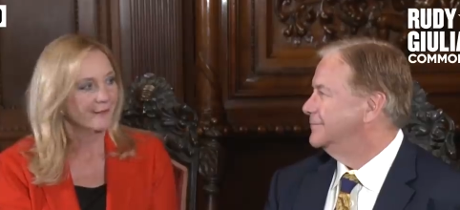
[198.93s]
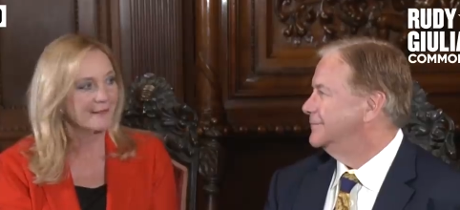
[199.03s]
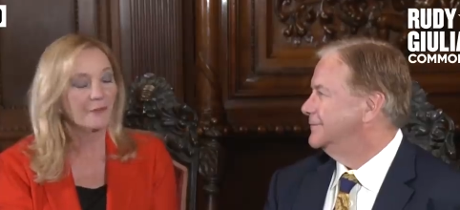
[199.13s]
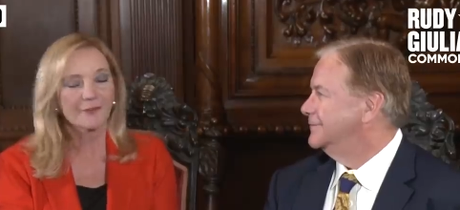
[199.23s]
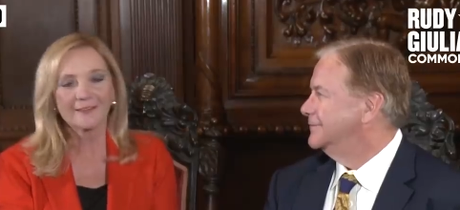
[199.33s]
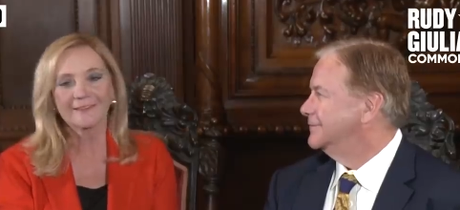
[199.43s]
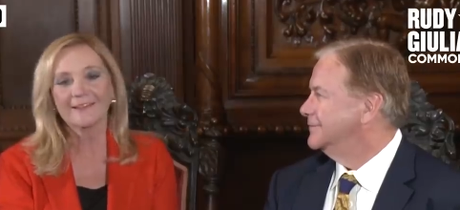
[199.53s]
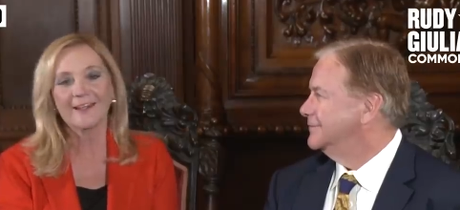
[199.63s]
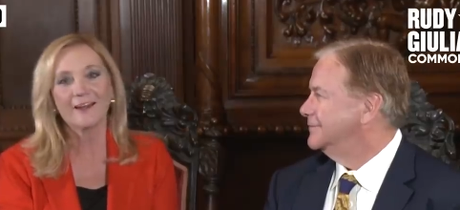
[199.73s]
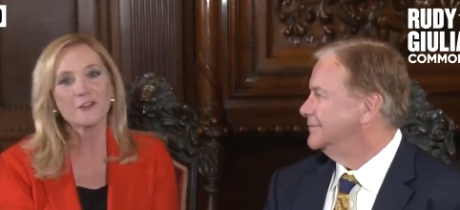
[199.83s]

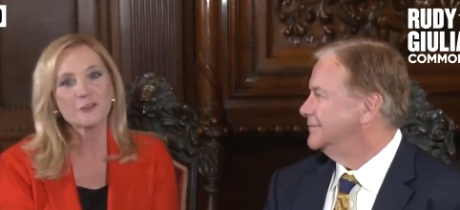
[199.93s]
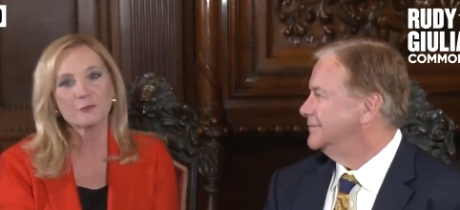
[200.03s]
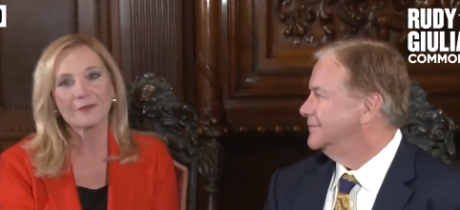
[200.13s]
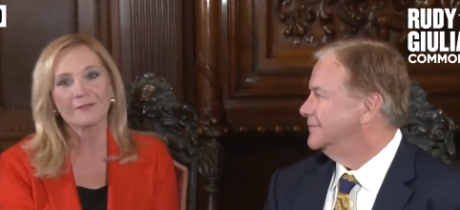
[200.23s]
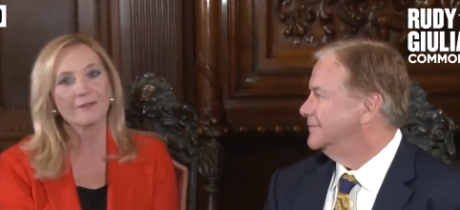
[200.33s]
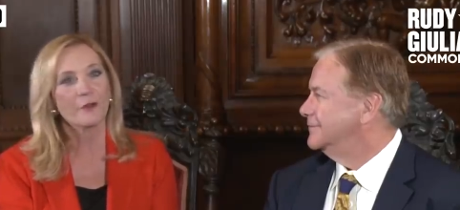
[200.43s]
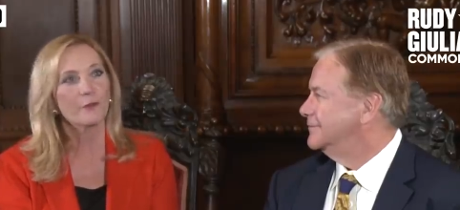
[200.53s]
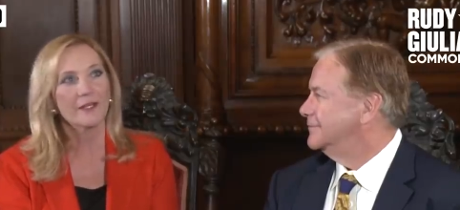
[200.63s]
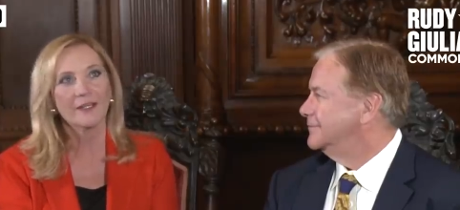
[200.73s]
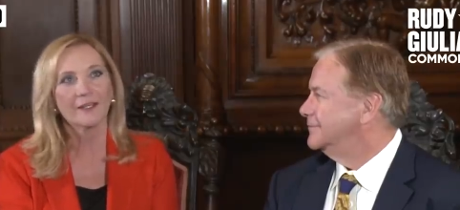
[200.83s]
Speaker 1: derelict house with
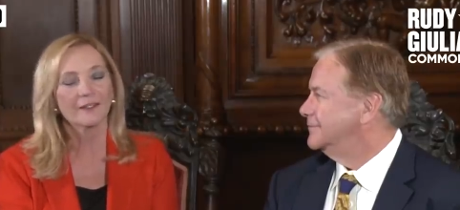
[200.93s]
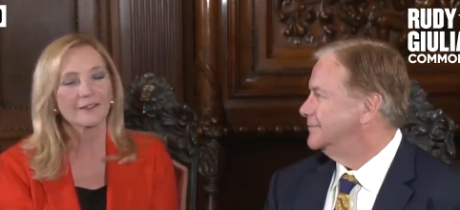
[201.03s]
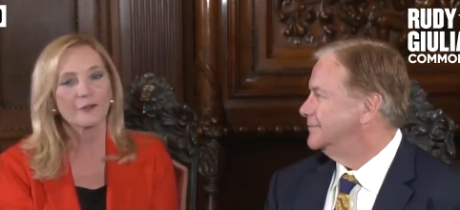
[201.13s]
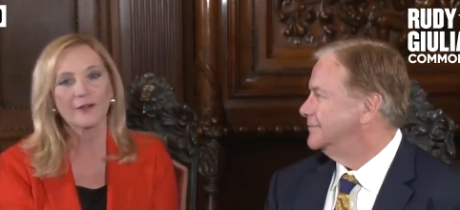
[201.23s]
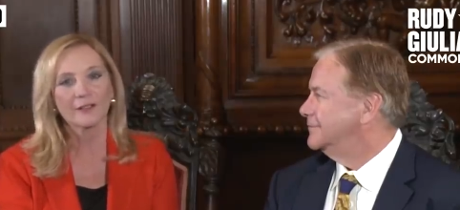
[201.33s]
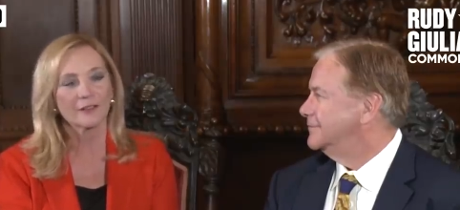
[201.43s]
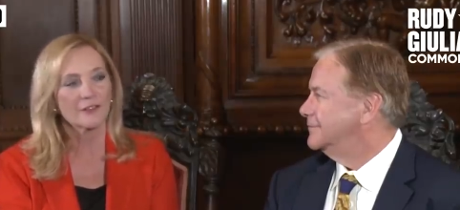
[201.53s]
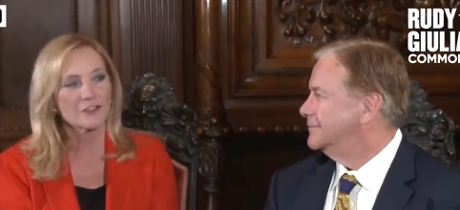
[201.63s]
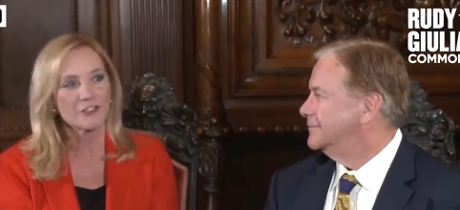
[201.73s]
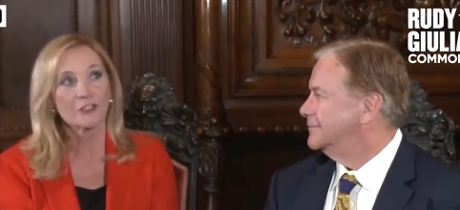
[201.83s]
no heating, no air
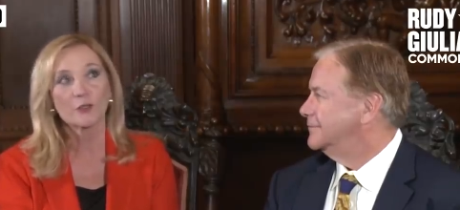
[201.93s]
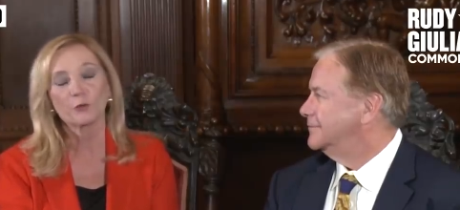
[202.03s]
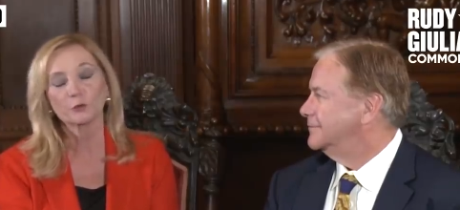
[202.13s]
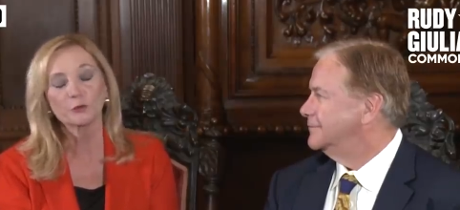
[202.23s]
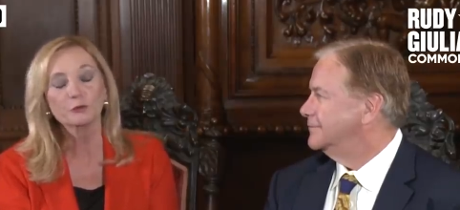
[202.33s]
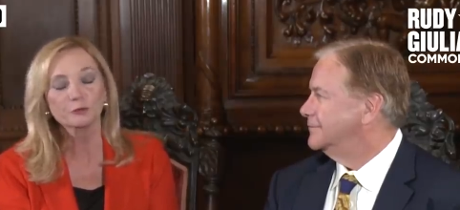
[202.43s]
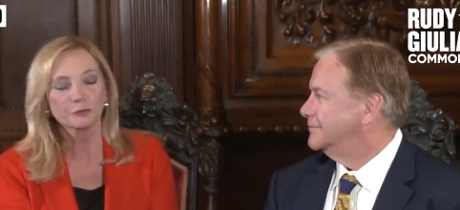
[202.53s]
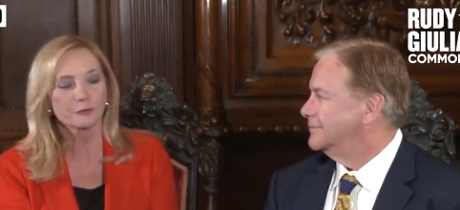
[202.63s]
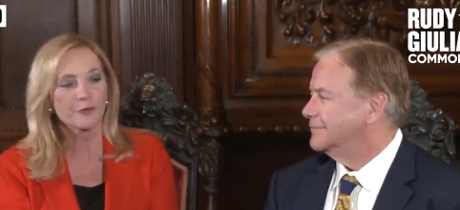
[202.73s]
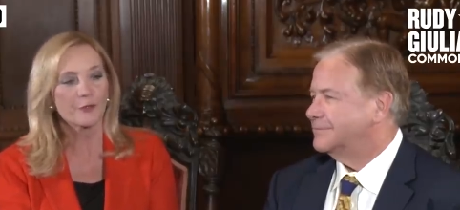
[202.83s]
conditioning, no roof,
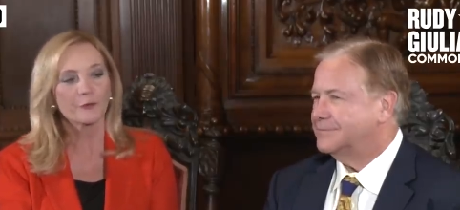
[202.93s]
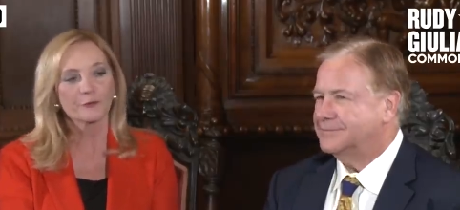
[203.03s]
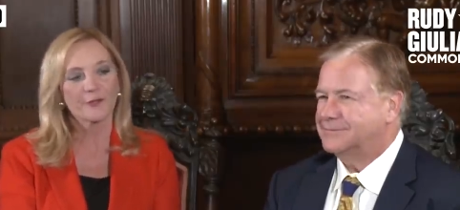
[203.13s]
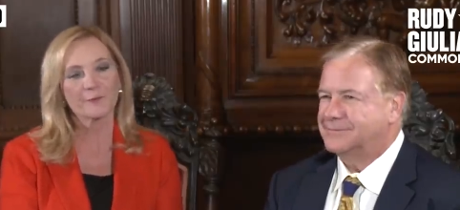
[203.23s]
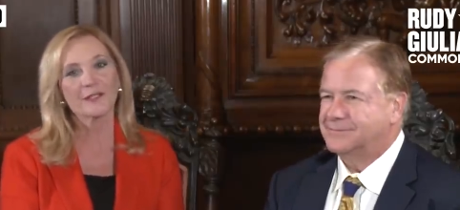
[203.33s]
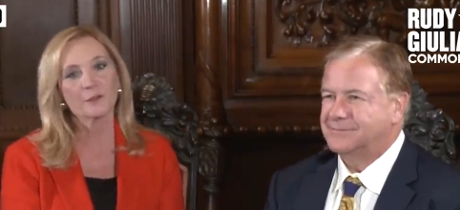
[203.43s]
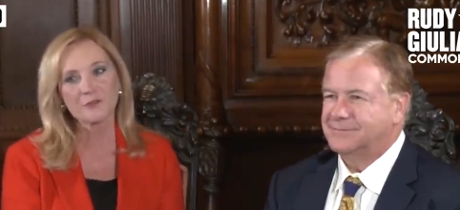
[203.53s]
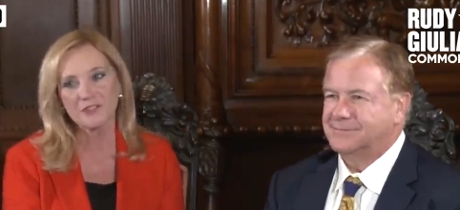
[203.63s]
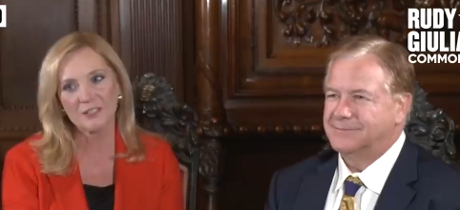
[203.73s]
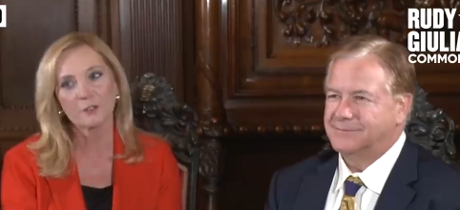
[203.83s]
no, I mean, it
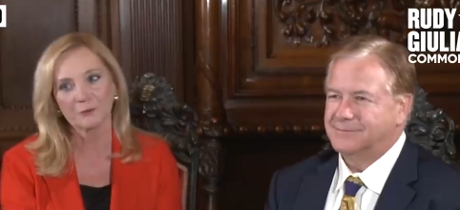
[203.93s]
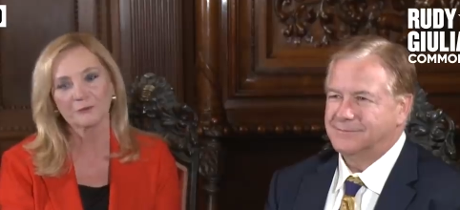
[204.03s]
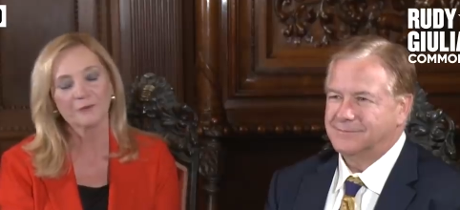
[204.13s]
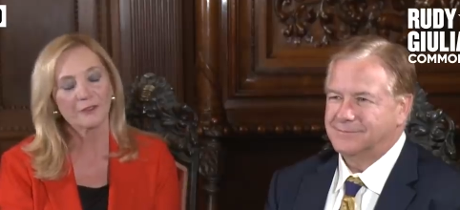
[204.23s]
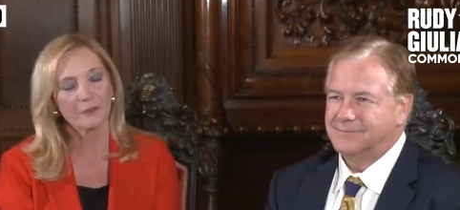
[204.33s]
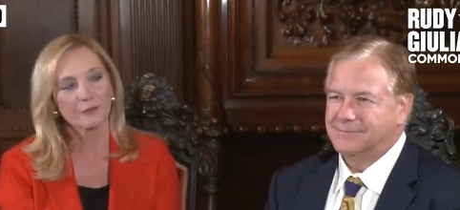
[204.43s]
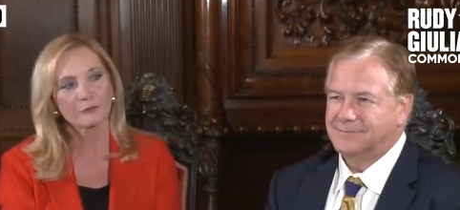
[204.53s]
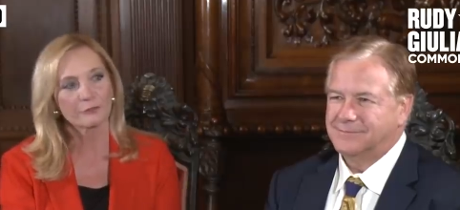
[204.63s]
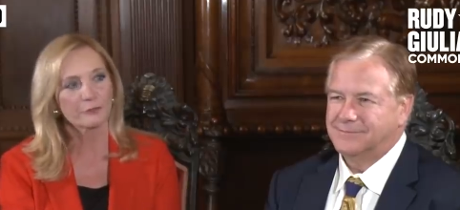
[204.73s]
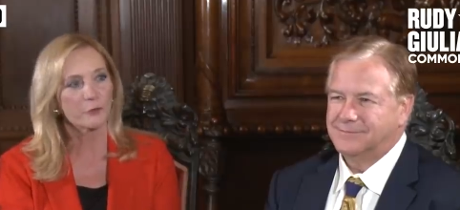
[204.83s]
was terrible, you
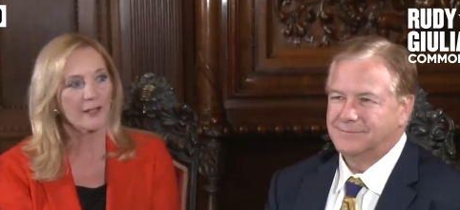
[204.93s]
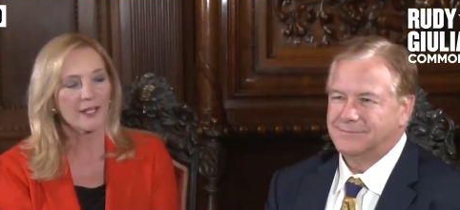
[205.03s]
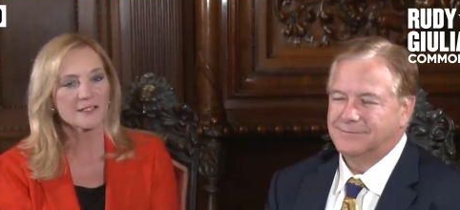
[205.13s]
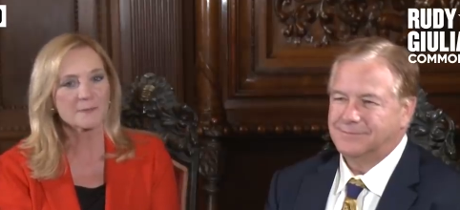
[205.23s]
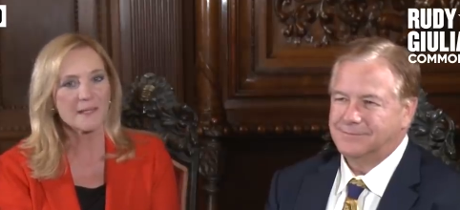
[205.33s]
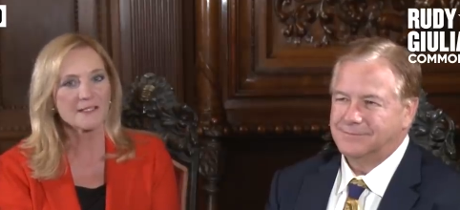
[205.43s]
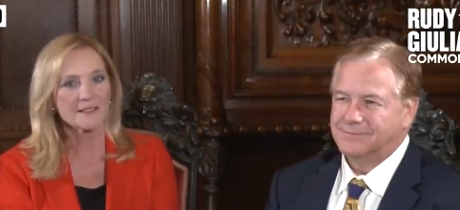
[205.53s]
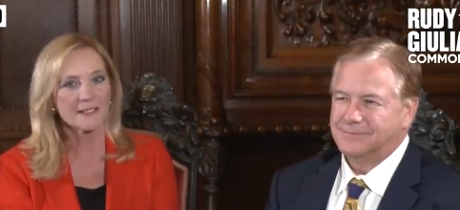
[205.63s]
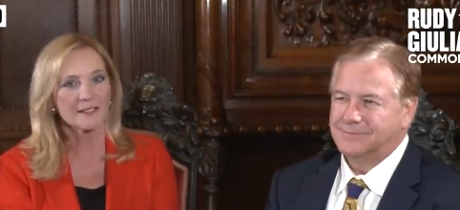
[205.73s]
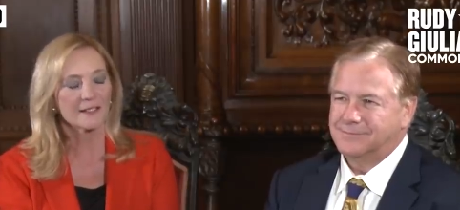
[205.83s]
know, 48
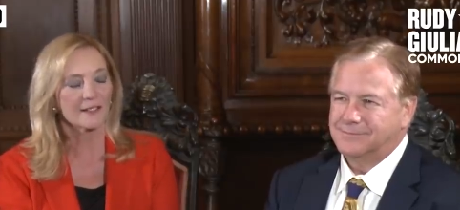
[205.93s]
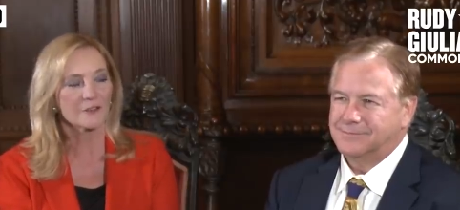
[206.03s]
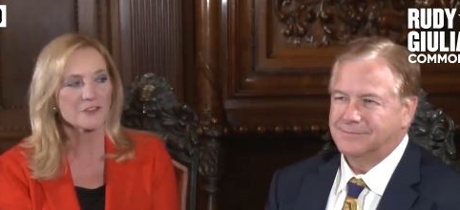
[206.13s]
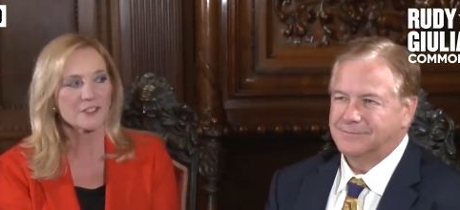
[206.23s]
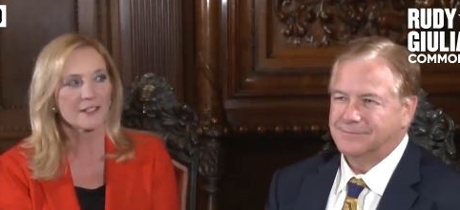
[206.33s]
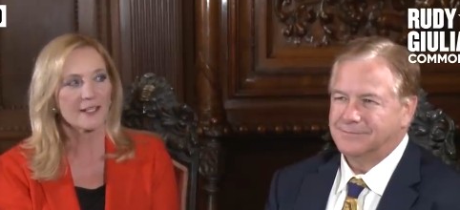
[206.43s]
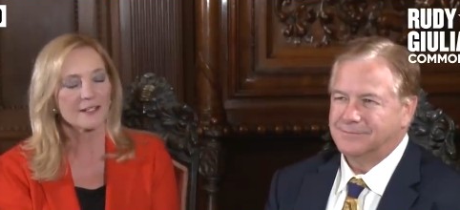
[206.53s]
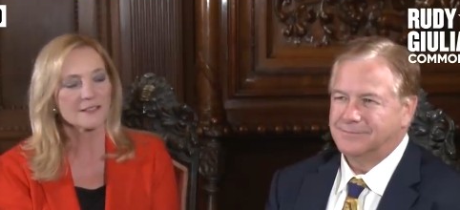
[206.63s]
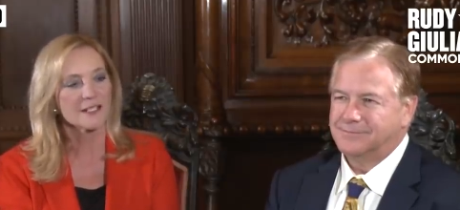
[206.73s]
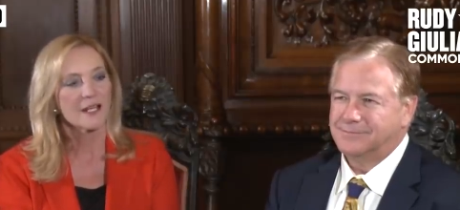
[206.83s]
space heaters in the
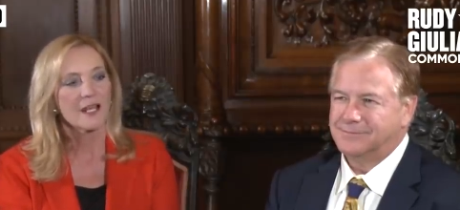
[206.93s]
house.